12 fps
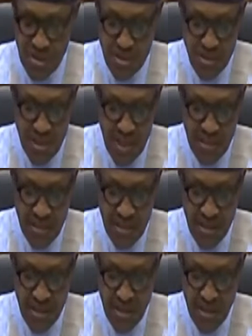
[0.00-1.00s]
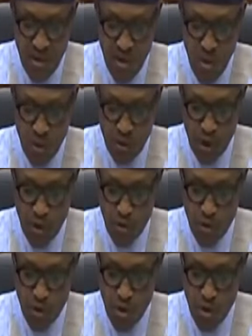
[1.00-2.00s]
this journey was
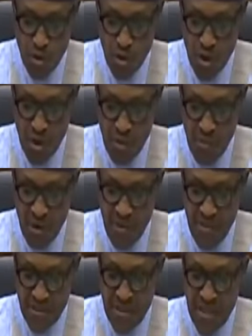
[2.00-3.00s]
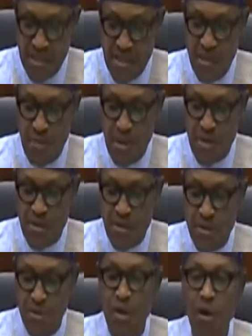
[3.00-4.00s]
cut short by the 30
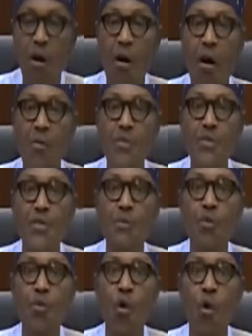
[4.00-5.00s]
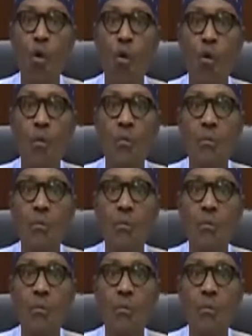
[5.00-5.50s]
months of civil war.